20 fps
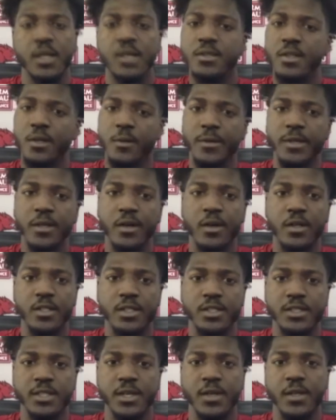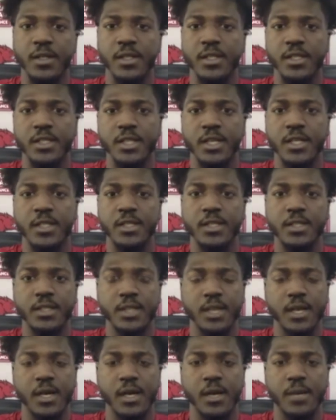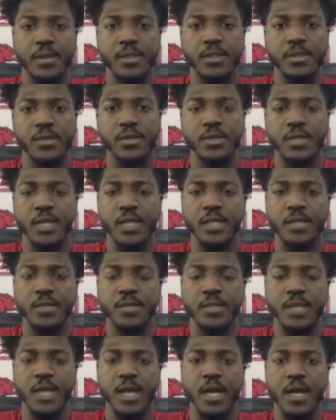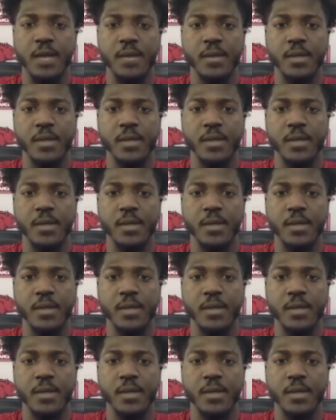So we all just learning each other. Um, it's gonna take some time.